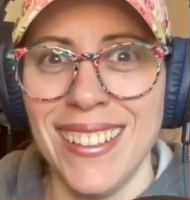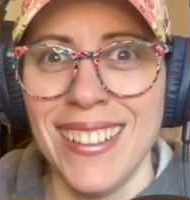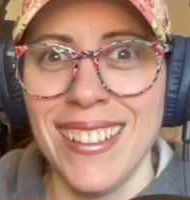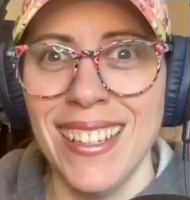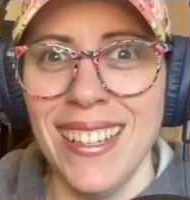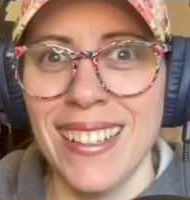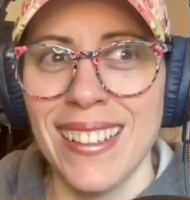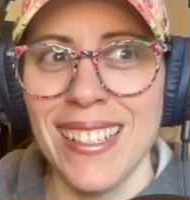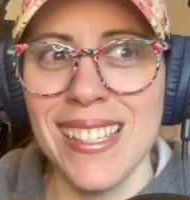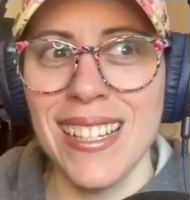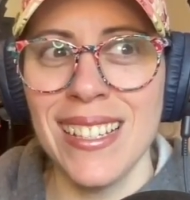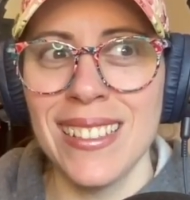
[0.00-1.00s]
Yeah,
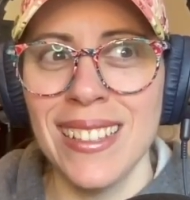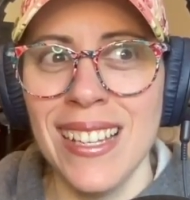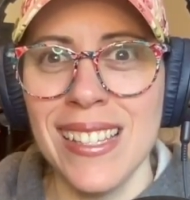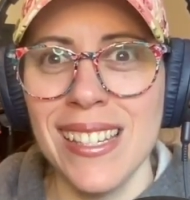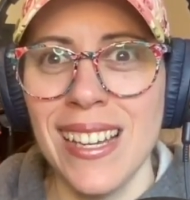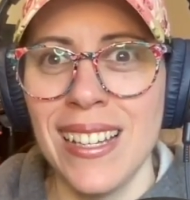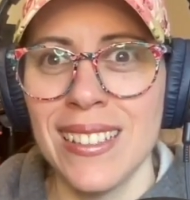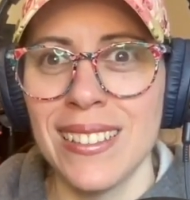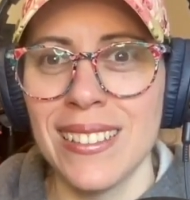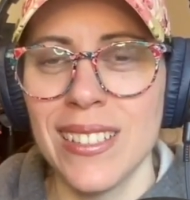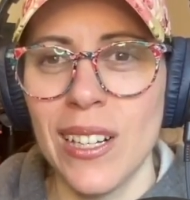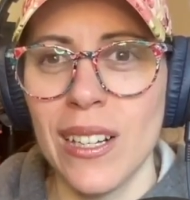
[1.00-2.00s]
let's
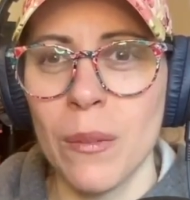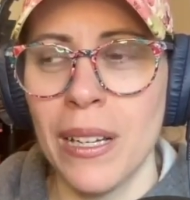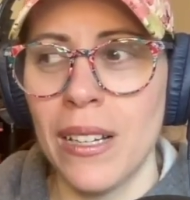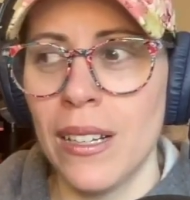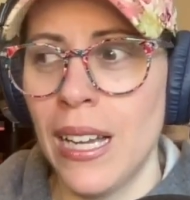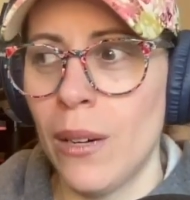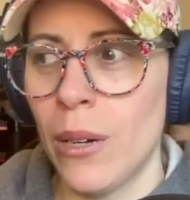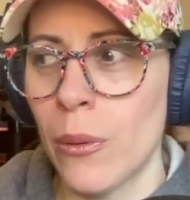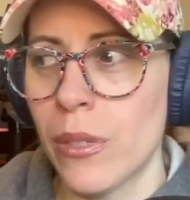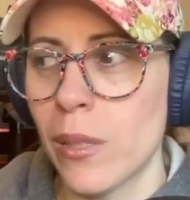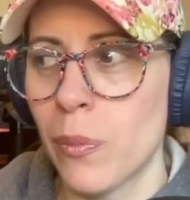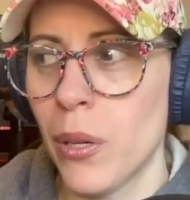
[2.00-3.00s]
not talk about how I
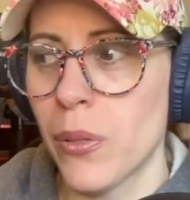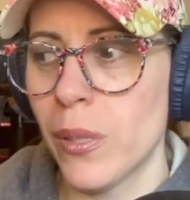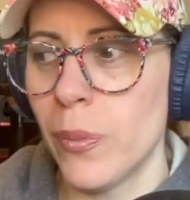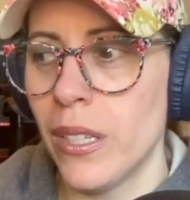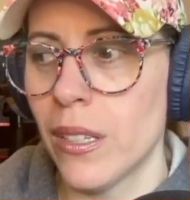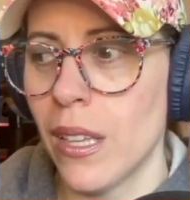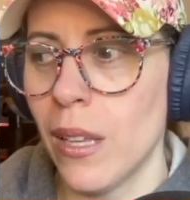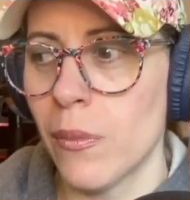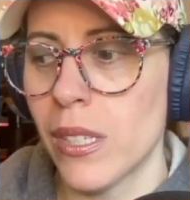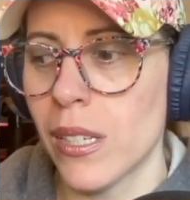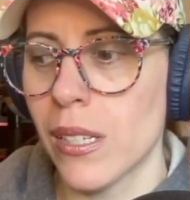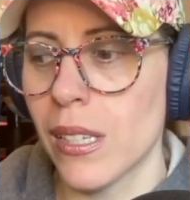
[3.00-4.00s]
was supposed to be at Game
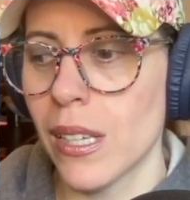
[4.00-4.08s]
6